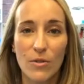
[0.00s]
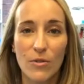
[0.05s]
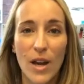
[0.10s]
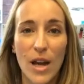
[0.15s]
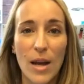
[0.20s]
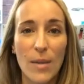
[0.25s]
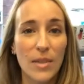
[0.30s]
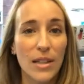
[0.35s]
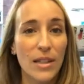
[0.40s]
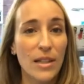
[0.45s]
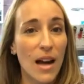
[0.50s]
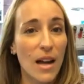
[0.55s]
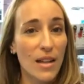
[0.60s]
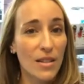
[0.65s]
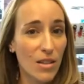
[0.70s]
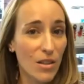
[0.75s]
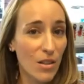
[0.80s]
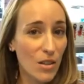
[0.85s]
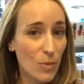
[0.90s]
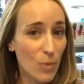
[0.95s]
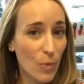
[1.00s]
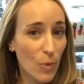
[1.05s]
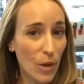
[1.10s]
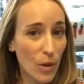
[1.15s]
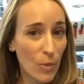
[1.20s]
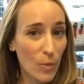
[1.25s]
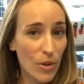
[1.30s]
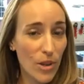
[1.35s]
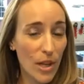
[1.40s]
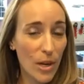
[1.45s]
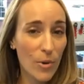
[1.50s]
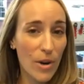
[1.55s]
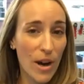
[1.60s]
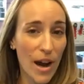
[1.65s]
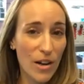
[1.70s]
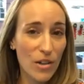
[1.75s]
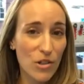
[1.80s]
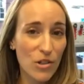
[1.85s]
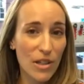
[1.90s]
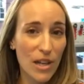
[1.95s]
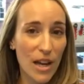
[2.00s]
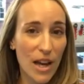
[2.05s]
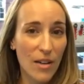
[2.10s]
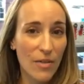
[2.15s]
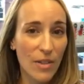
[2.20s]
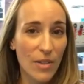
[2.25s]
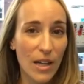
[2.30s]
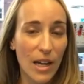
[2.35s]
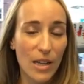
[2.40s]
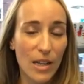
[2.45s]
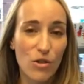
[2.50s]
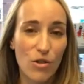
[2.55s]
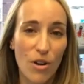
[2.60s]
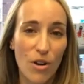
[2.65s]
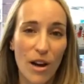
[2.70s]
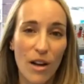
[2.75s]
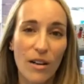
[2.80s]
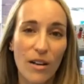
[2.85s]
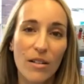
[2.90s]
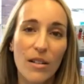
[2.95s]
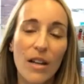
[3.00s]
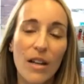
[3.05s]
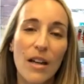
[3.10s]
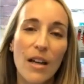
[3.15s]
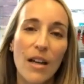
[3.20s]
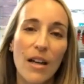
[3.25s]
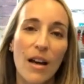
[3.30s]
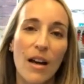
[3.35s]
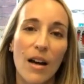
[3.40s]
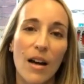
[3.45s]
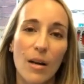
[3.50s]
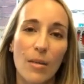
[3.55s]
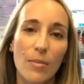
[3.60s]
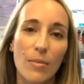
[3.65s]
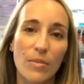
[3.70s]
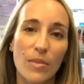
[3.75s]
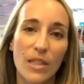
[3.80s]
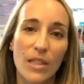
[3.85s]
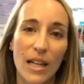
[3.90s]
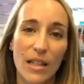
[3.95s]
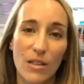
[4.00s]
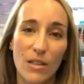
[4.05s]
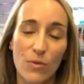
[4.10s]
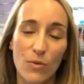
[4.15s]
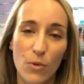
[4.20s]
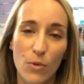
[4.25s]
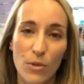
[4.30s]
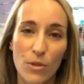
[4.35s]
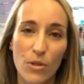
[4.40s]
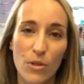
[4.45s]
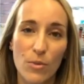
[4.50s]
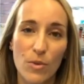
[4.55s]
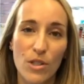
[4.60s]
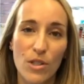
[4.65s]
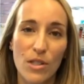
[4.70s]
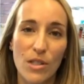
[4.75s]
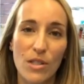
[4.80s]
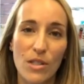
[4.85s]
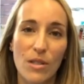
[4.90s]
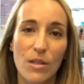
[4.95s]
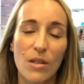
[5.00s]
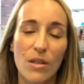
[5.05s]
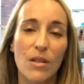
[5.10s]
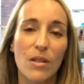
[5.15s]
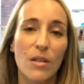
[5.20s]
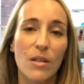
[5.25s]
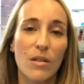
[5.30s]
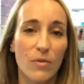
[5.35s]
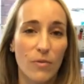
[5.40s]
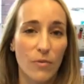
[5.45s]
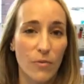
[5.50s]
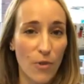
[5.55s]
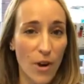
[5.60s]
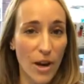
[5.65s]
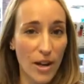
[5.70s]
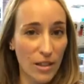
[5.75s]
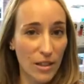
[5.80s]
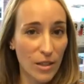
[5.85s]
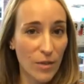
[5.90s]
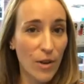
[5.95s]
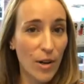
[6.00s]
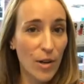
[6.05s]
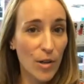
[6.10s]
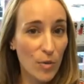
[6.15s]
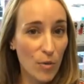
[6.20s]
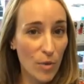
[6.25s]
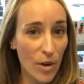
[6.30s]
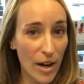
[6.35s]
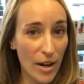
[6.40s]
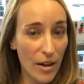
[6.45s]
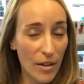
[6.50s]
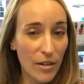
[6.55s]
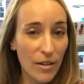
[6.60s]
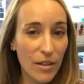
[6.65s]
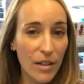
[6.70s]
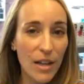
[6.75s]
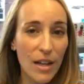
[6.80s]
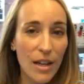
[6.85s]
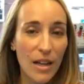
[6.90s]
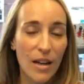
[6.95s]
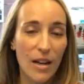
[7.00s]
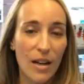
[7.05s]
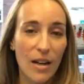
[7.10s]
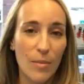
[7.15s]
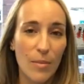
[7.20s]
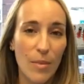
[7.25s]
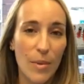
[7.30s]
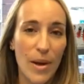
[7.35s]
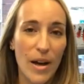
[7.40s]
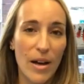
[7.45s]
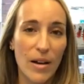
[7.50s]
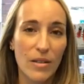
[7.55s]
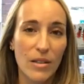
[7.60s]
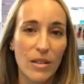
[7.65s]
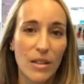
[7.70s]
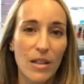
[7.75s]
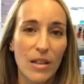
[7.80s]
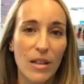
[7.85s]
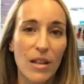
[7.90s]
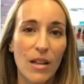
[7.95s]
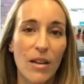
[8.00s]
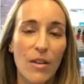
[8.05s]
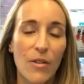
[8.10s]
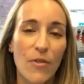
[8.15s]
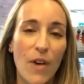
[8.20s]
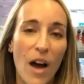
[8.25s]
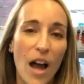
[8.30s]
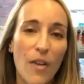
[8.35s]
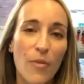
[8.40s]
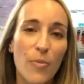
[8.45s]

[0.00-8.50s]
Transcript: family got to this point where they were actually having a trial to get divorced, which is frankly very rare. About 5%